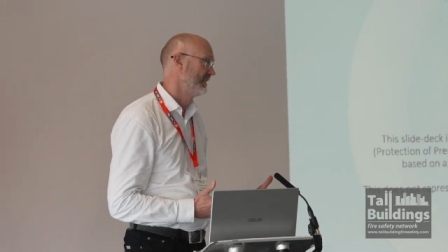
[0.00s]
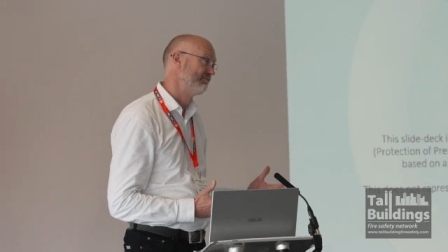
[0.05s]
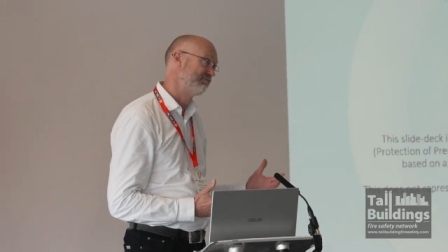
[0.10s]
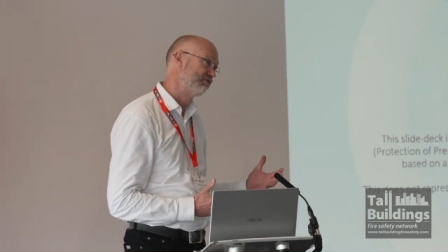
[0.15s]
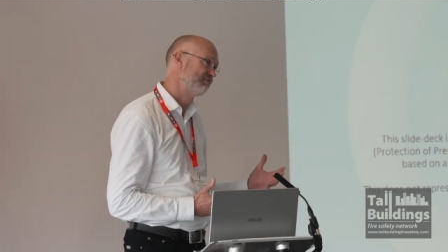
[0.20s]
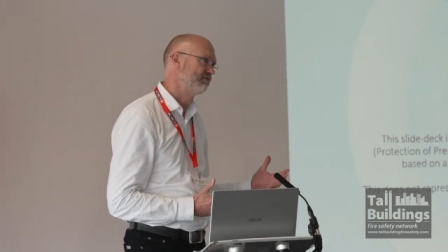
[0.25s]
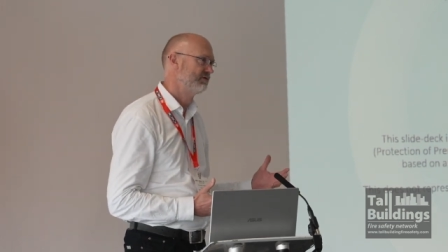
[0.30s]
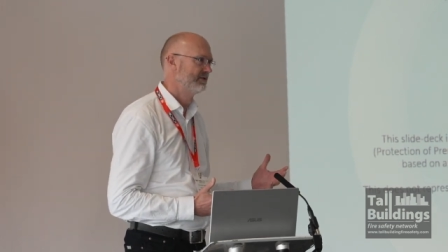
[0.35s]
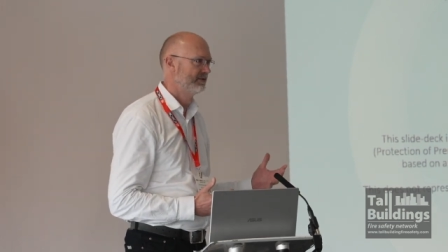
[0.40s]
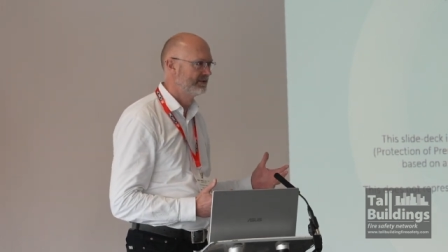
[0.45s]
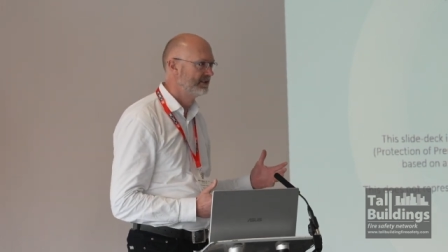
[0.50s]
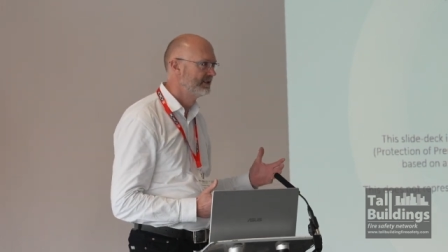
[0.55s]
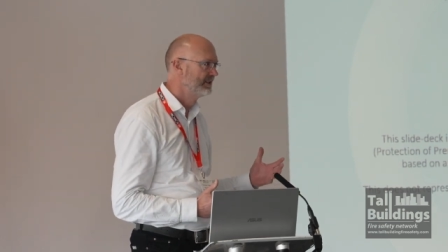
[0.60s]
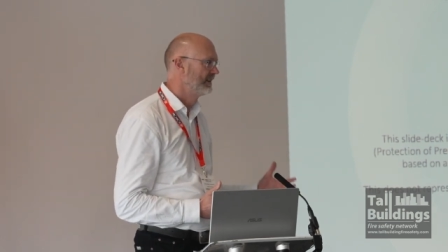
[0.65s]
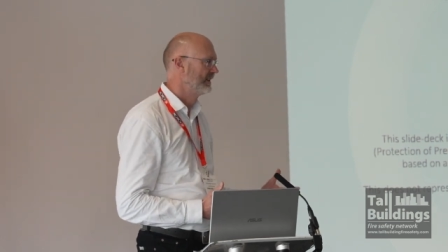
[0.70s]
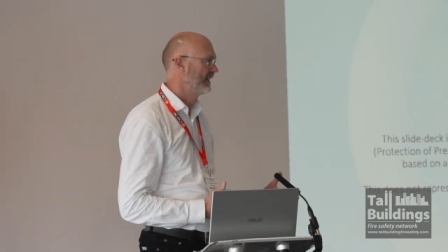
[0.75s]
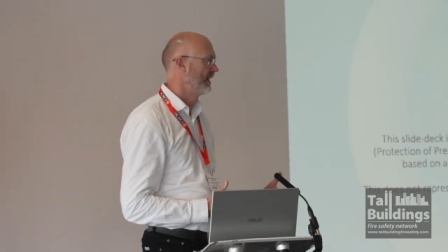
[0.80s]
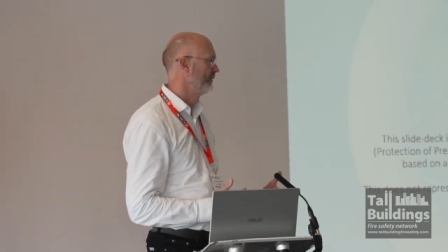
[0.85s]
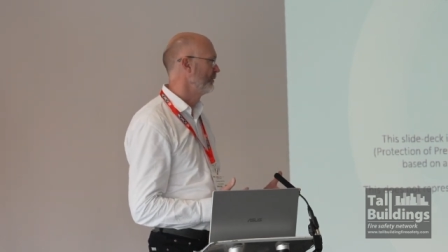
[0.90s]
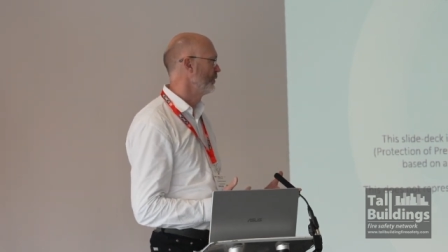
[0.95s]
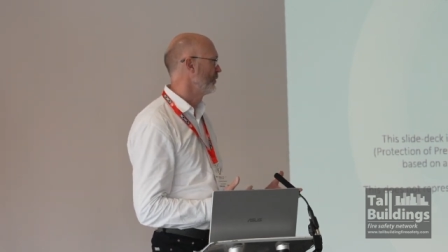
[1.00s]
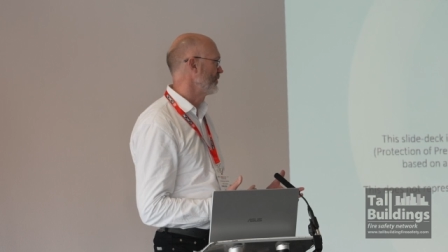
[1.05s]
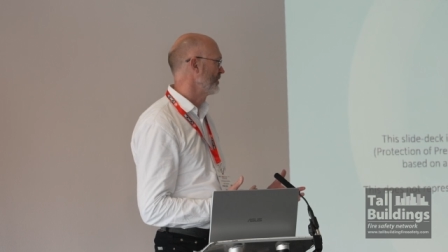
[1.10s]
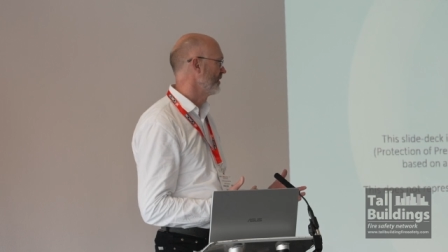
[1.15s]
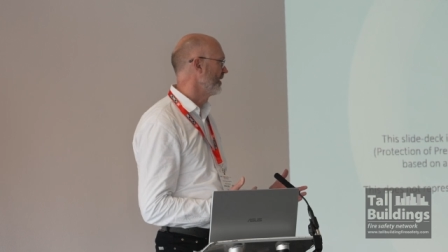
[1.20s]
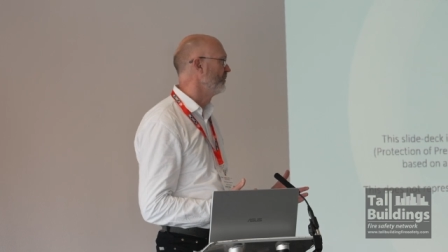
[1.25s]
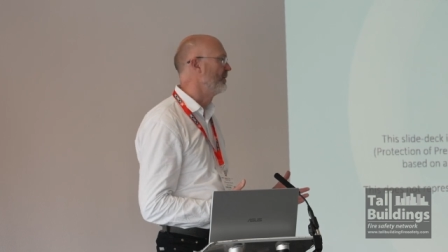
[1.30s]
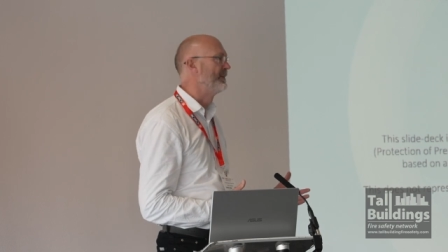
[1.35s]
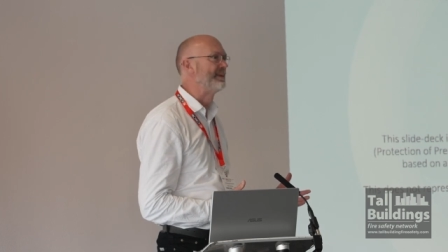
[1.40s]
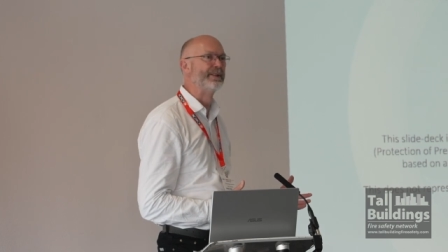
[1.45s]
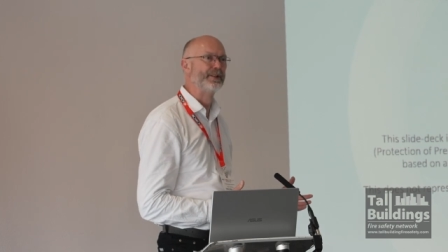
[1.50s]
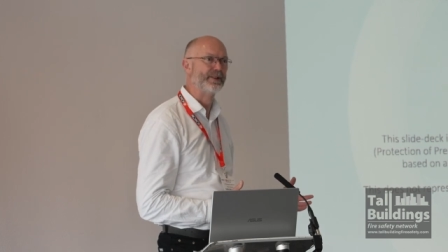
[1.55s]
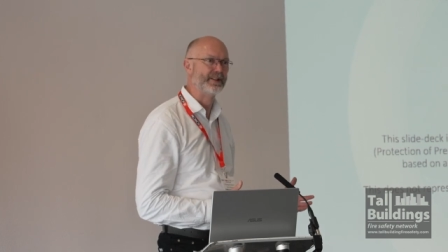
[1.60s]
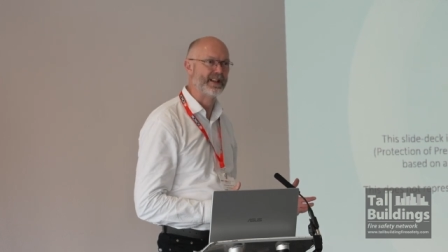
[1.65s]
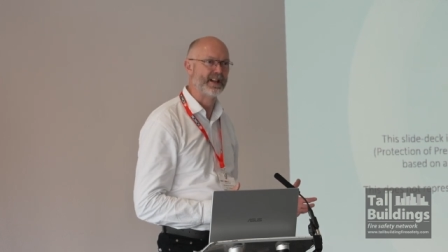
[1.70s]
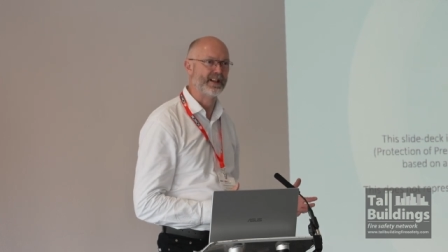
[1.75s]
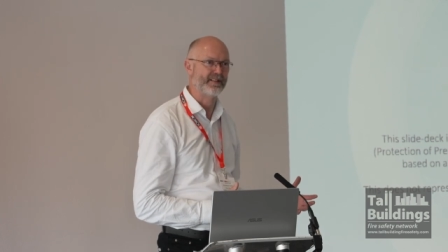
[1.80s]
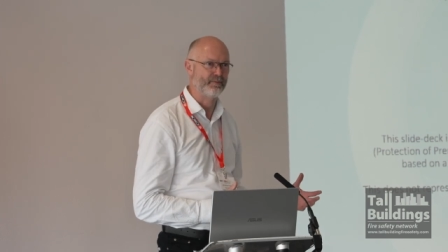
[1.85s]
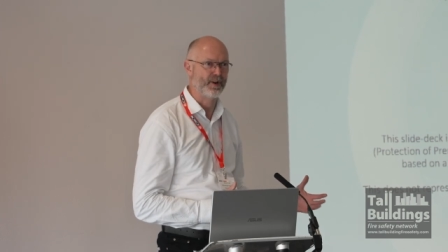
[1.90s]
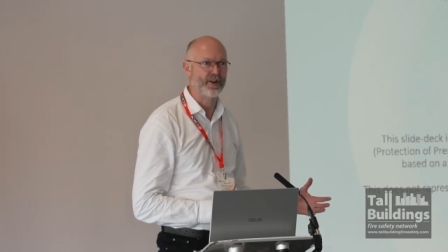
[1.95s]
I'm not sure I would be doing
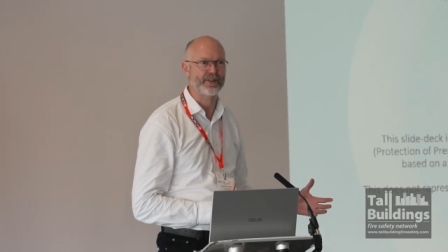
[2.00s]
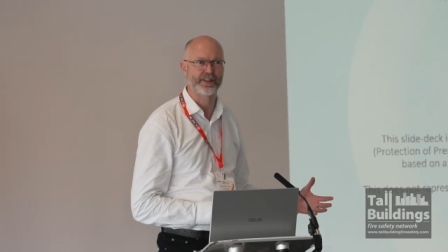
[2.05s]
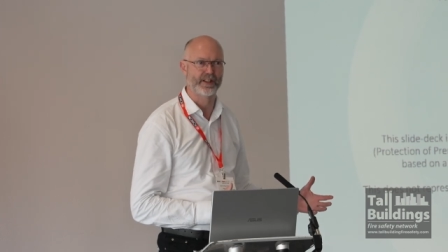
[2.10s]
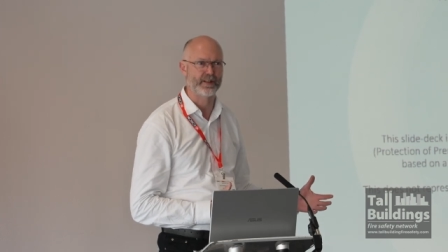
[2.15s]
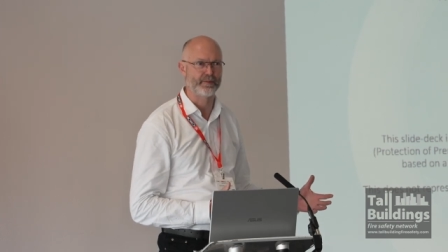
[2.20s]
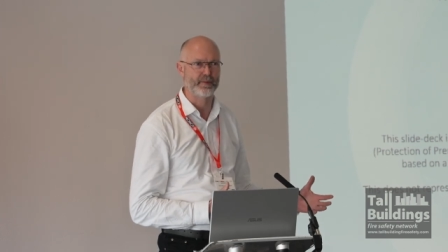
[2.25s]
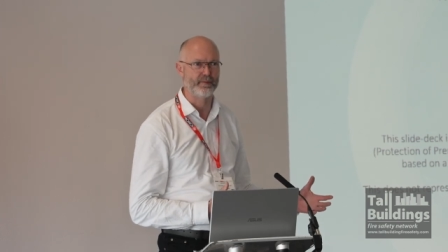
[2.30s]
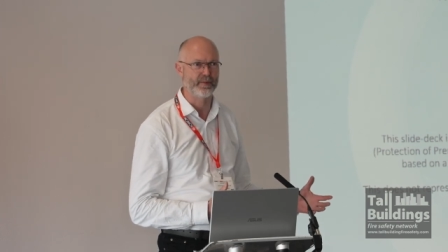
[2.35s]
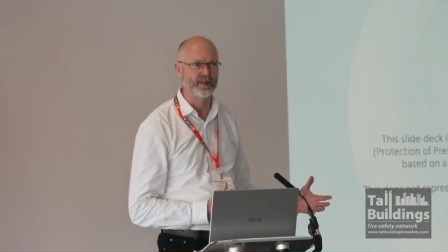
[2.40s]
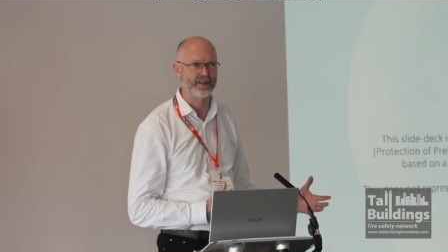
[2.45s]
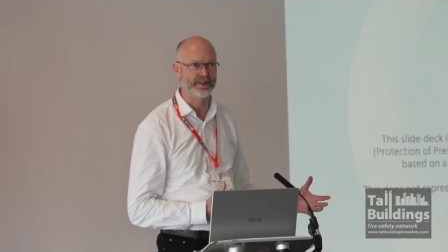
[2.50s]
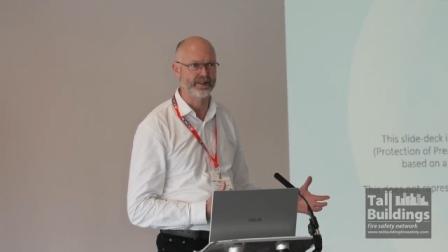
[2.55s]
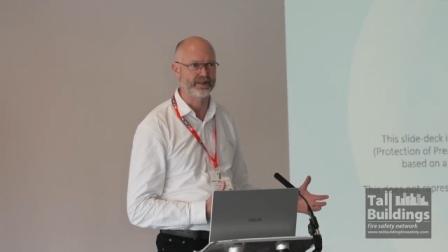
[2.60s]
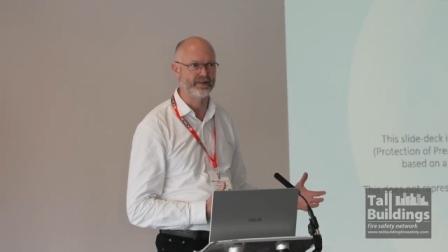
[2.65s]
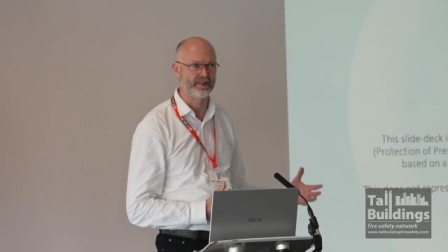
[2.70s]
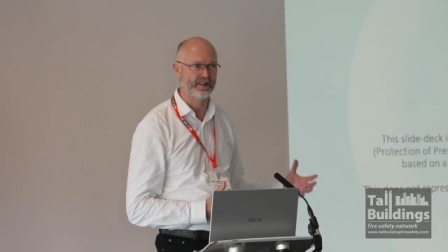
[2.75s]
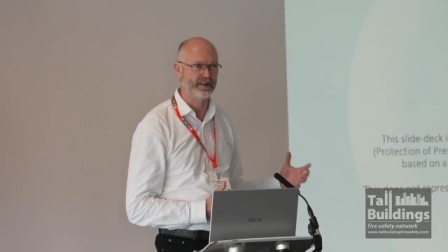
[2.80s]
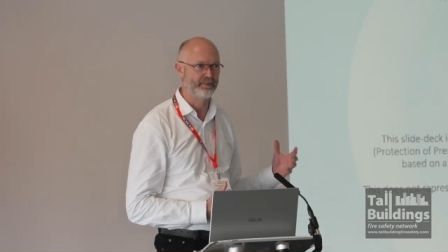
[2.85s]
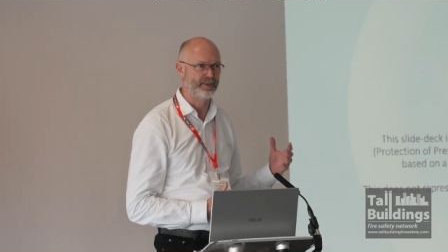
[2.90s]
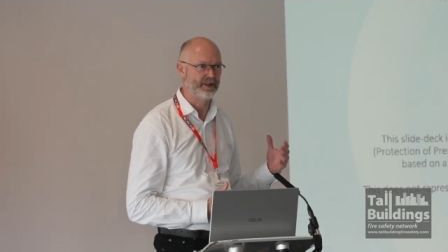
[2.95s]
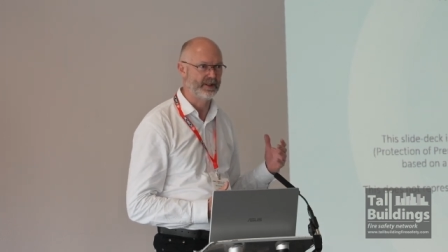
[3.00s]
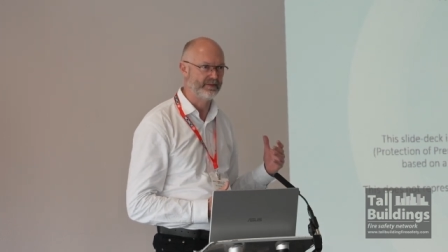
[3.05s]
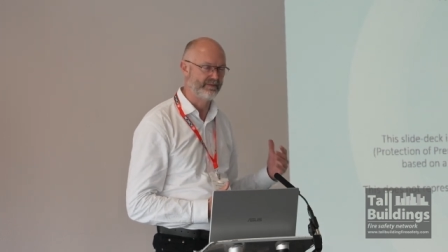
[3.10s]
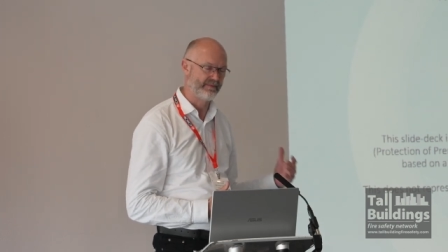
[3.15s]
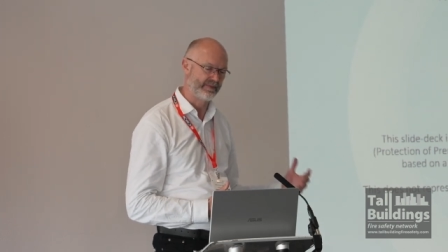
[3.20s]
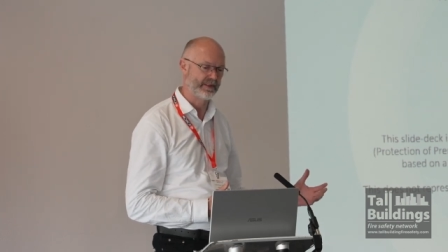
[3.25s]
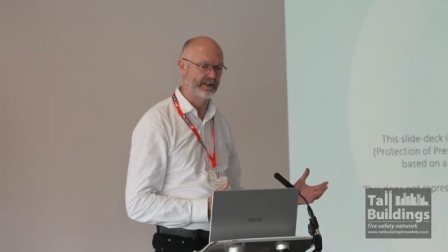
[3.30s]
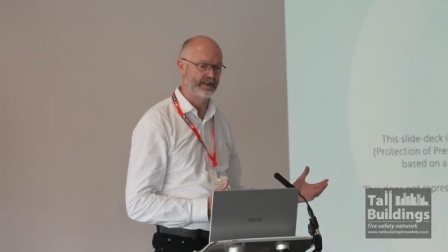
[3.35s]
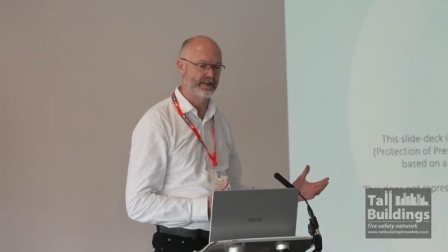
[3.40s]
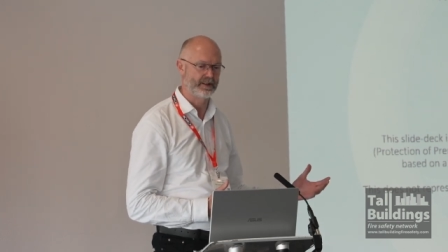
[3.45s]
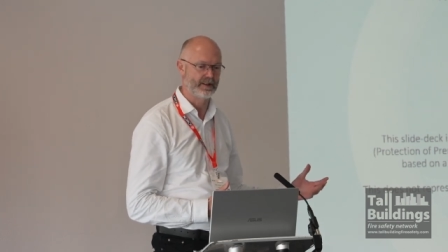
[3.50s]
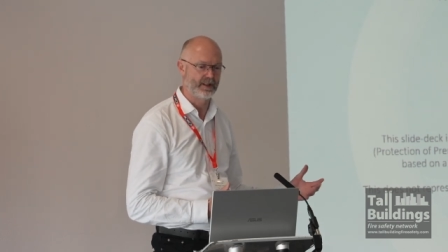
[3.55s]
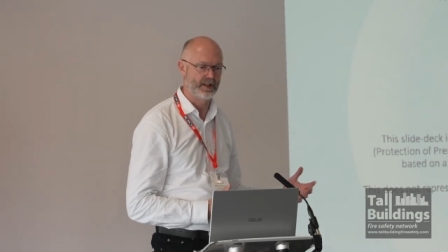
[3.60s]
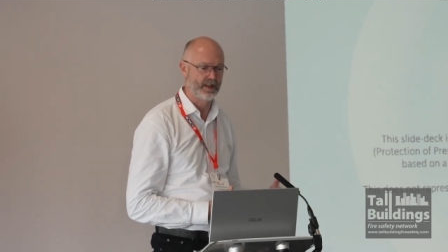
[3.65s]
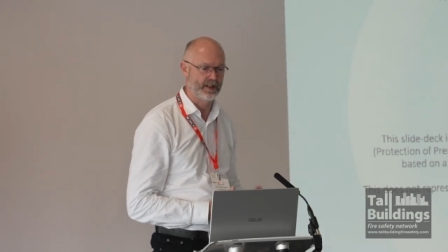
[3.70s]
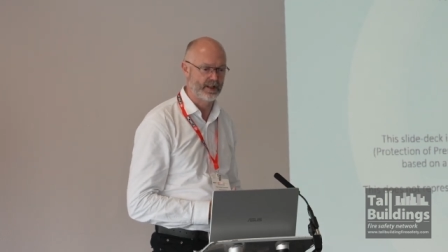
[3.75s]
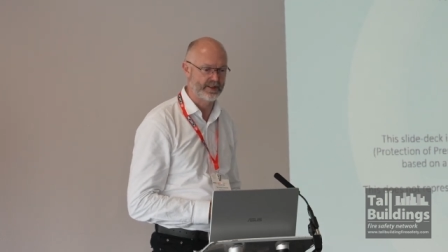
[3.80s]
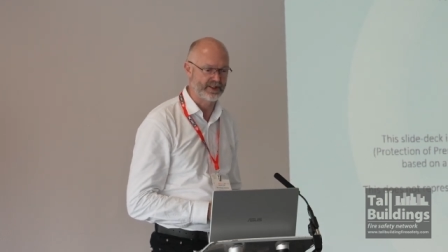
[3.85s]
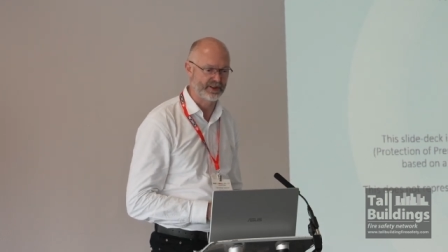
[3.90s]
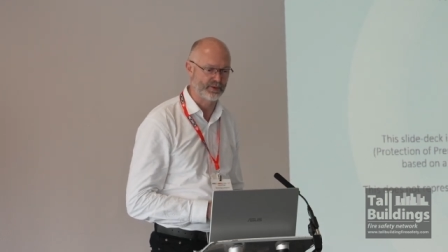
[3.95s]
that if my son had been murdered, but
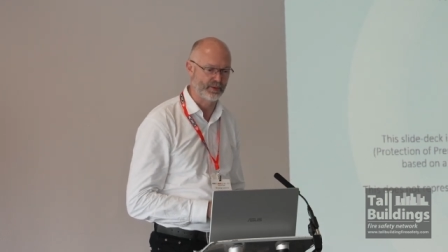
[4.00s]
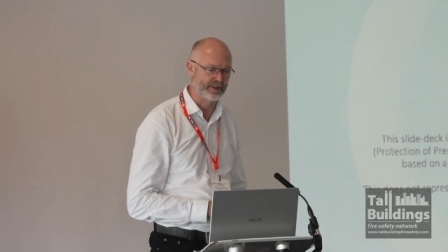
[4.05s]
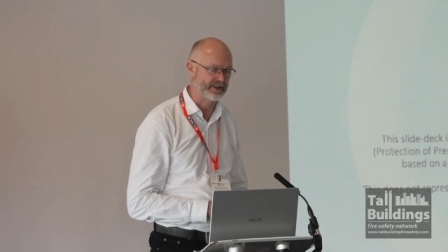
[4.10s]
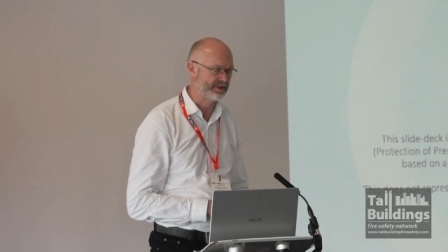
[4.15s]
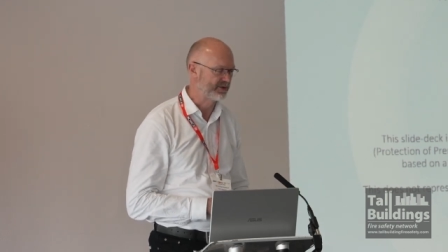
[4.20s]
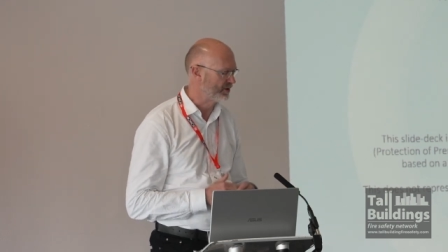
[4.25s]
uh, I just wanted to